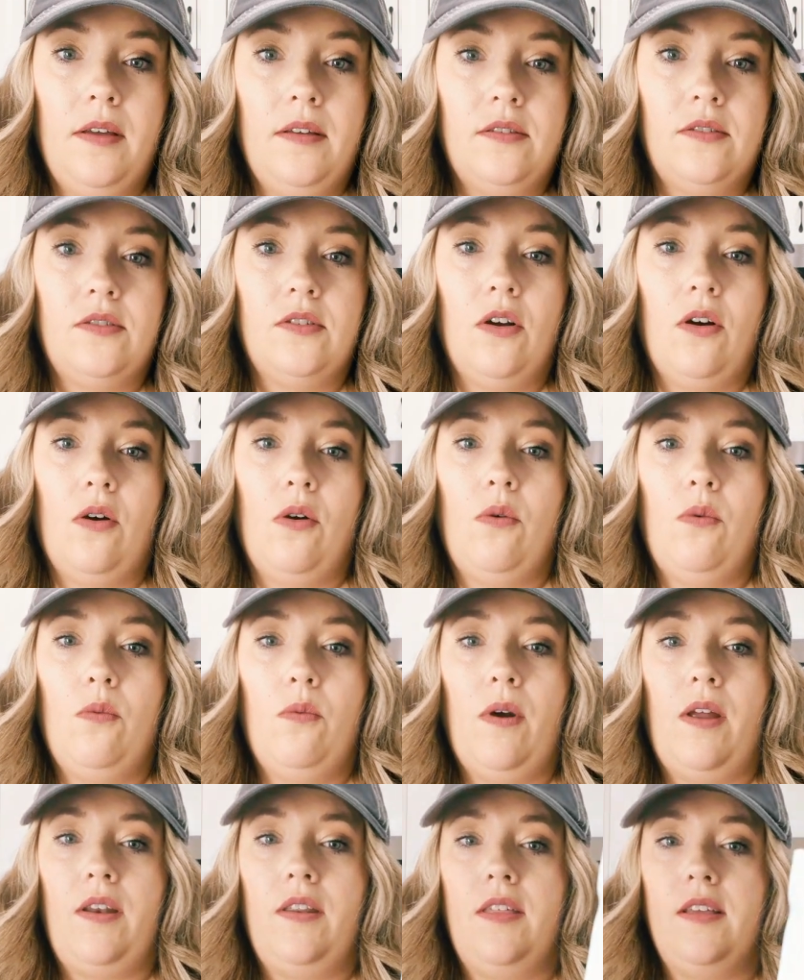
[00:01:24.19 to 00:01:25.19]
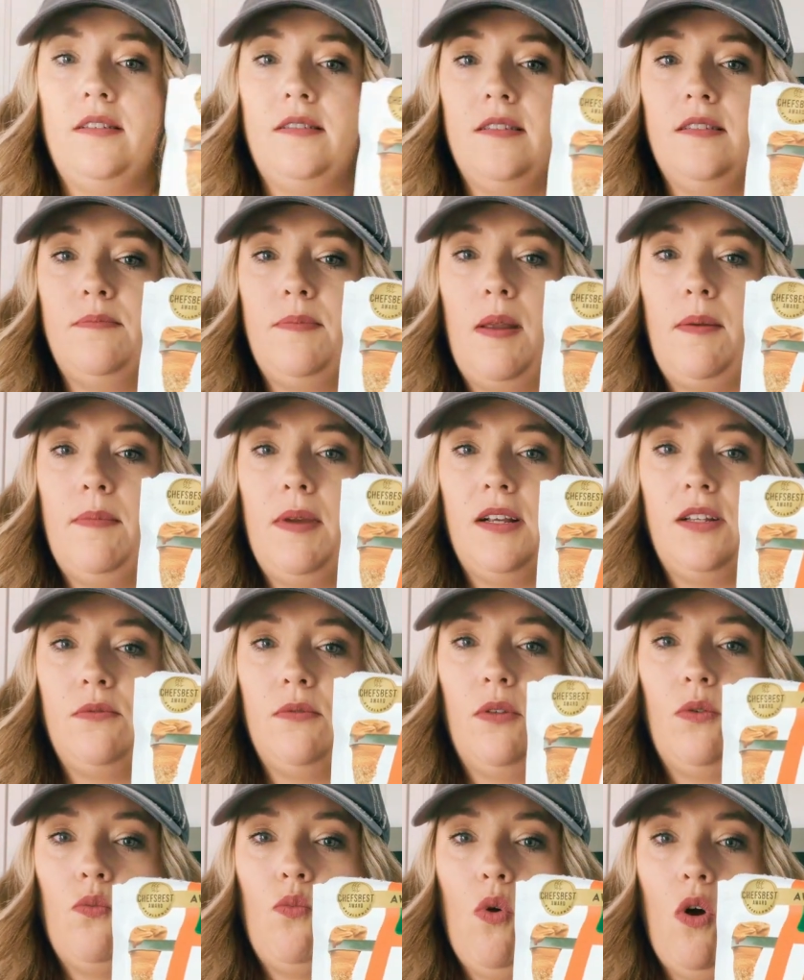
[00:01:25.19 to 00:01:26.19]
So when this has been mixed
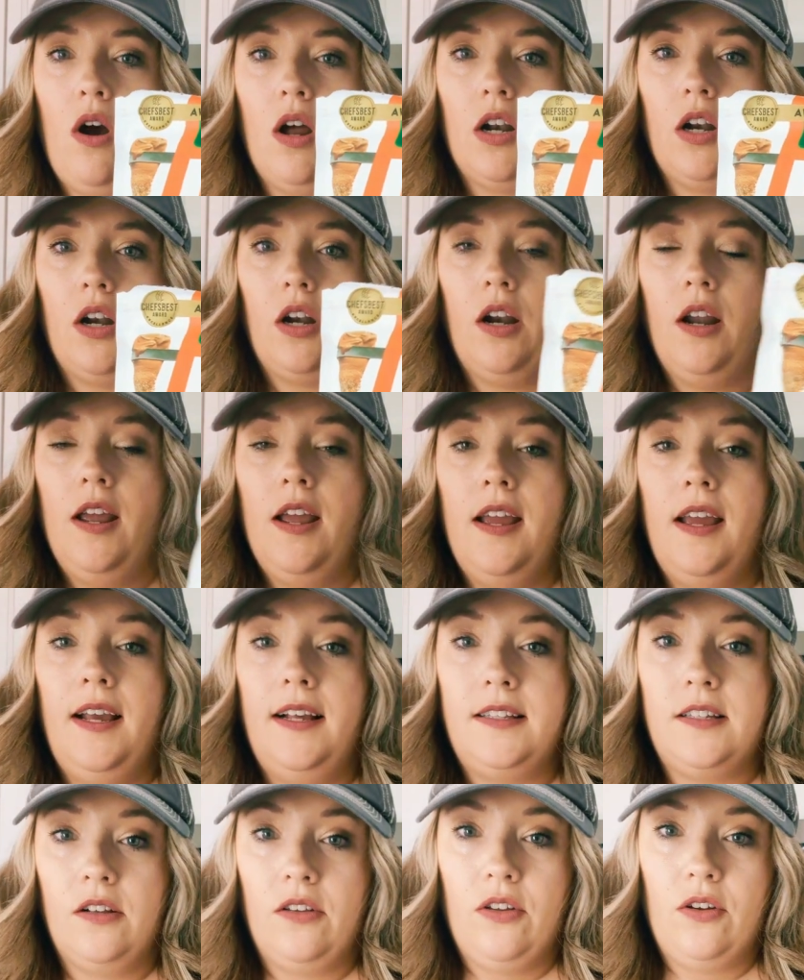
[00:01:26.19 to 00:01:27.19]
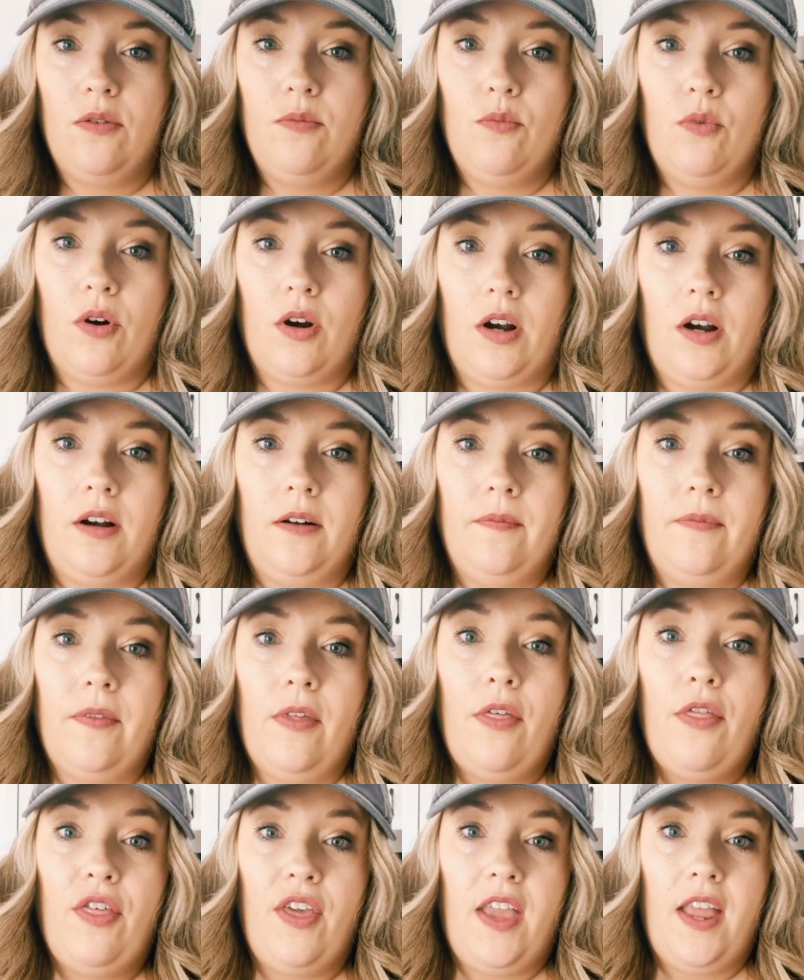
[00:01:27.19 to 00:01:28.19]
with water, it's a little more
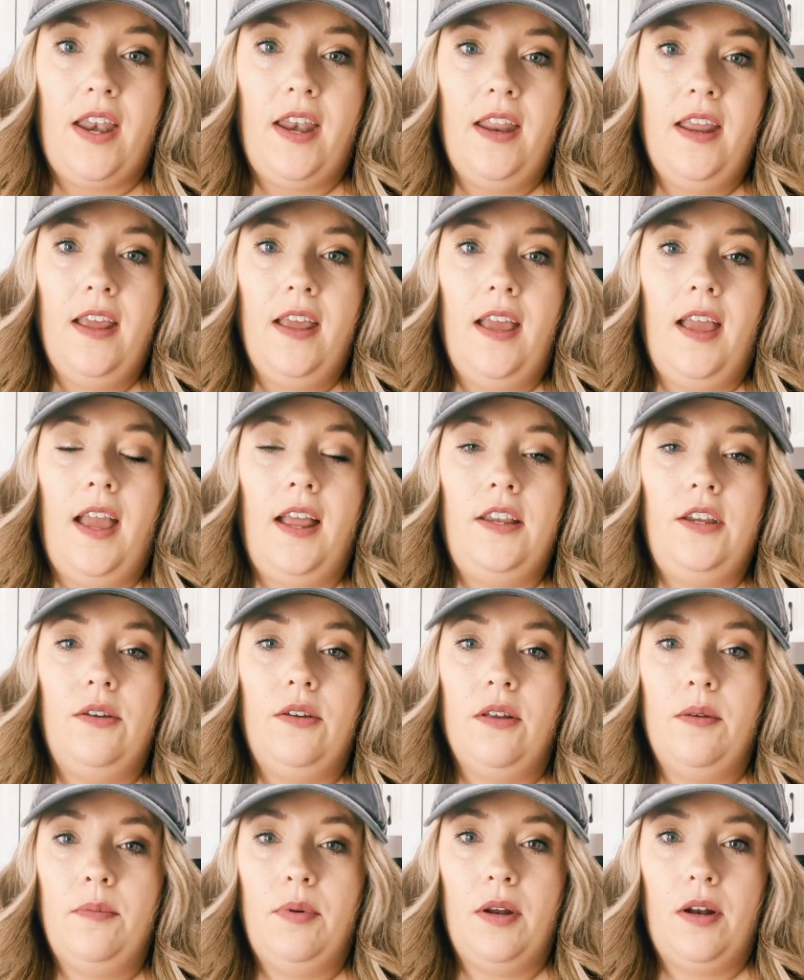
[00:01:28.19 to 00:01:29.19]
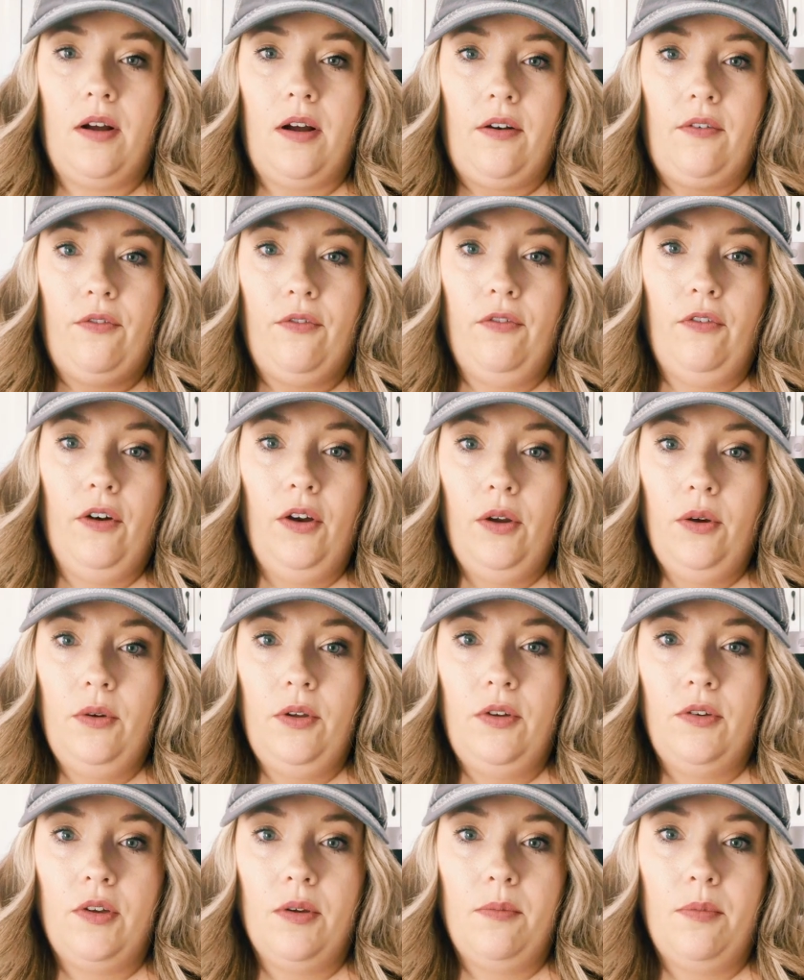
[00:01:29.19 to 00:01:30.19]
thin, and you can put it on fruit,
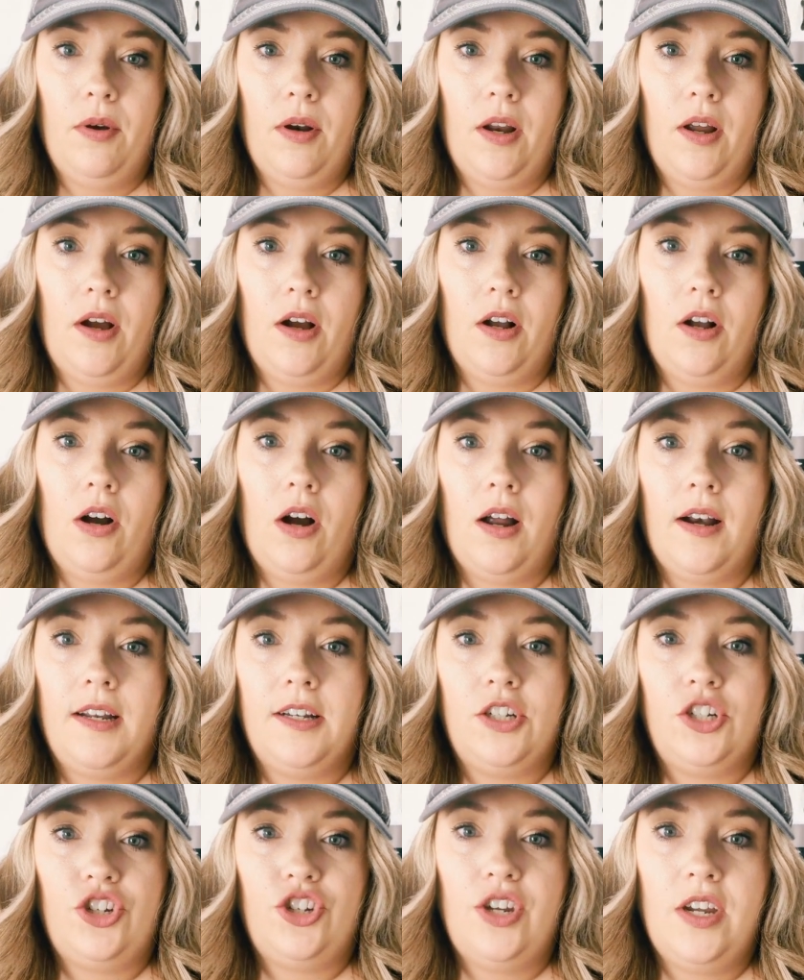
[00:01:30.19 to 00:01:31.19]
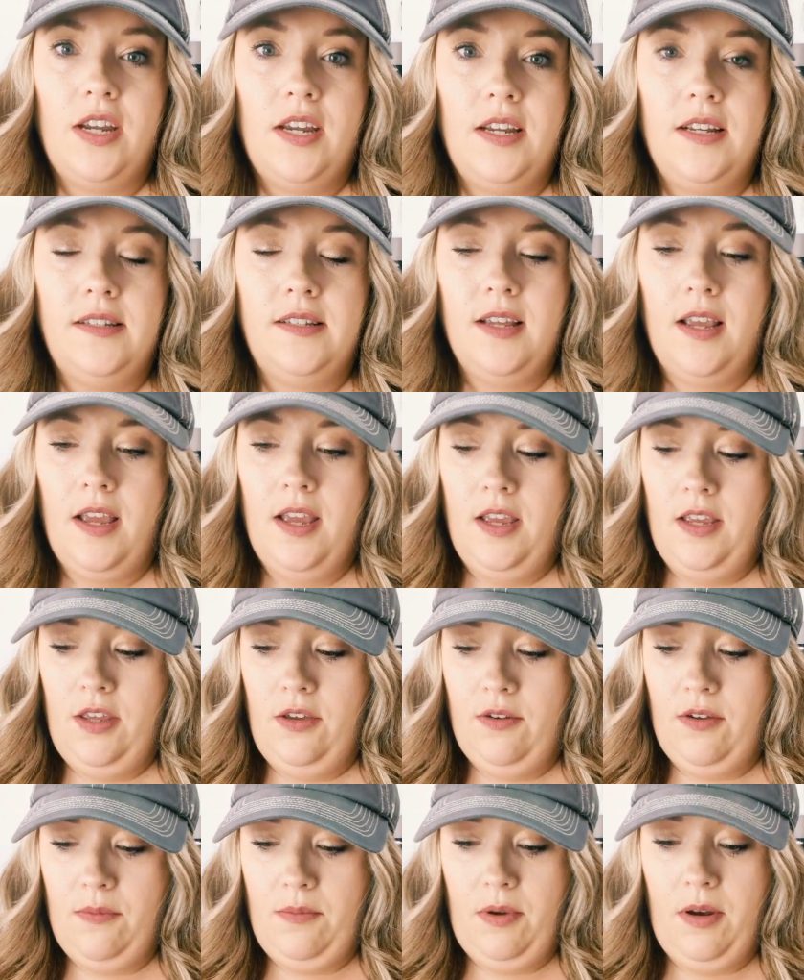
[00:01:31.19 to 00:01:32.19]
you can put it on cottage cheese, you
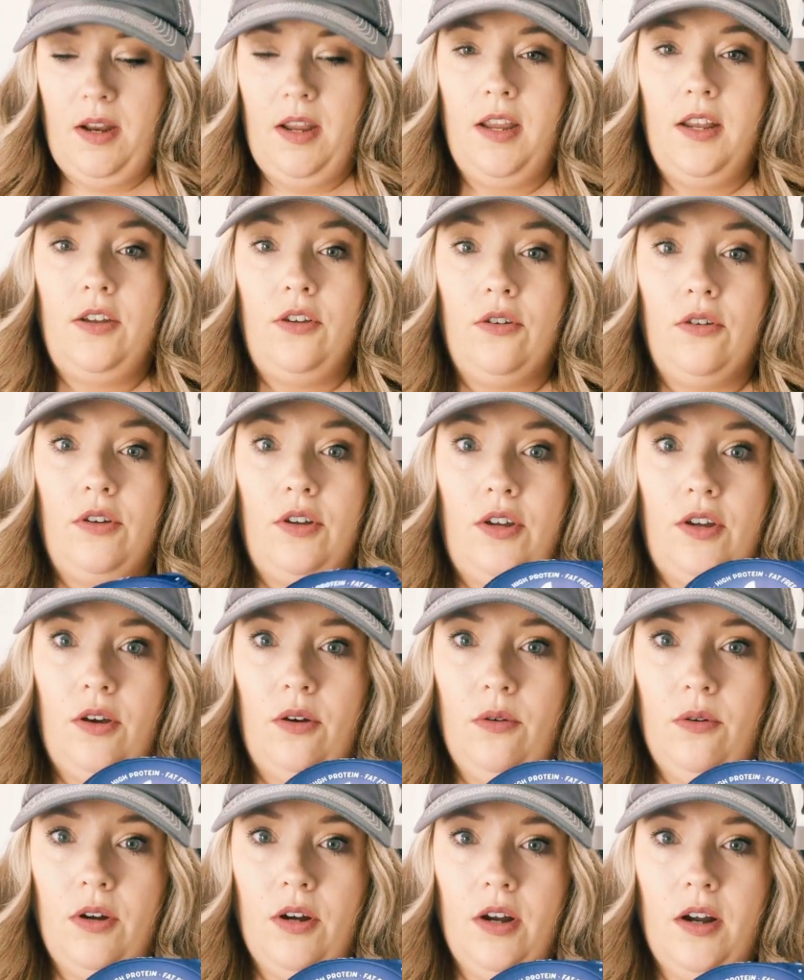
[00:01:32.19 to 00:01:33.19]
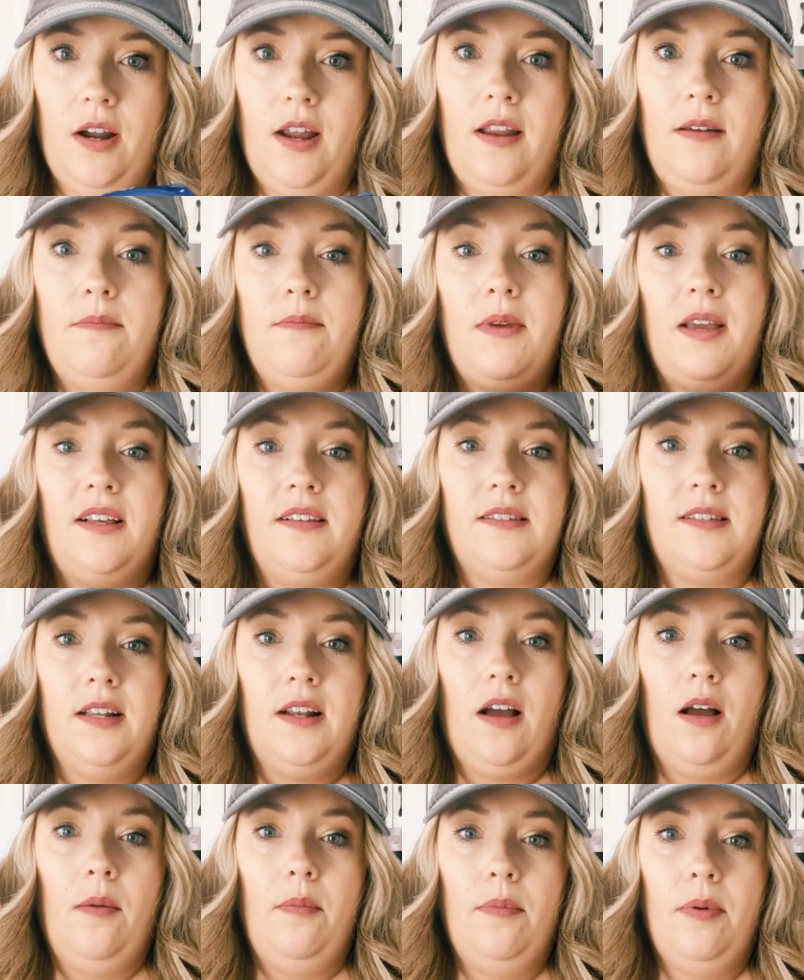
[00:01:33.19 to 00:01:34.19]
can put it in your yogurt and mix it
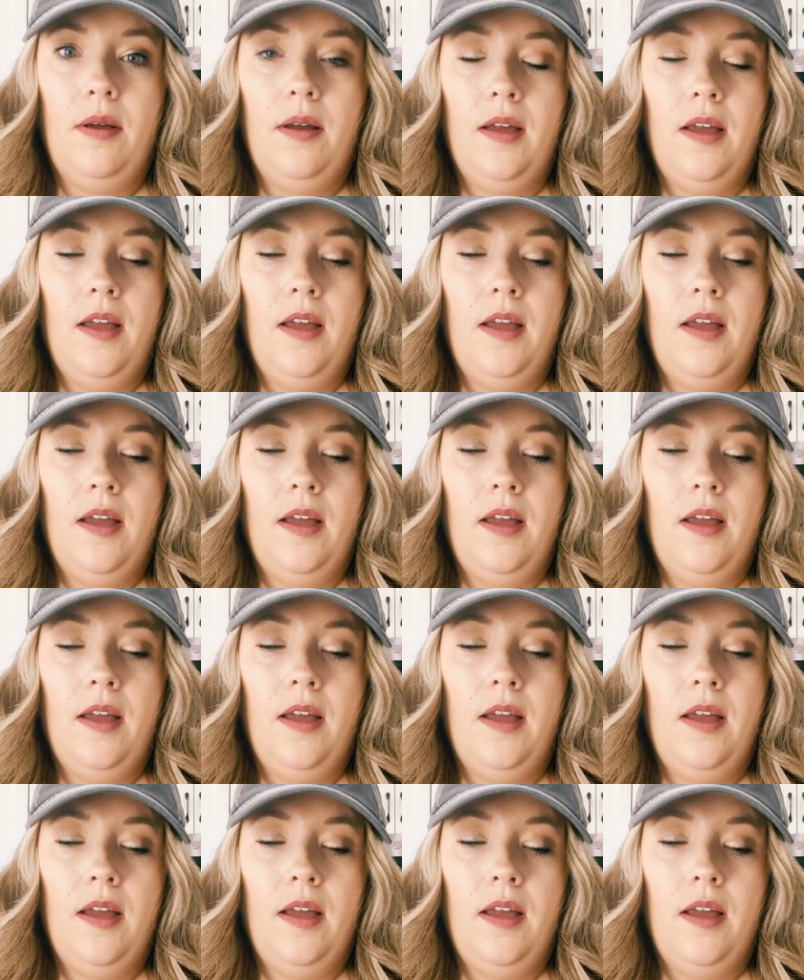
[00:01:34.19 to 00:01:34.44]
up.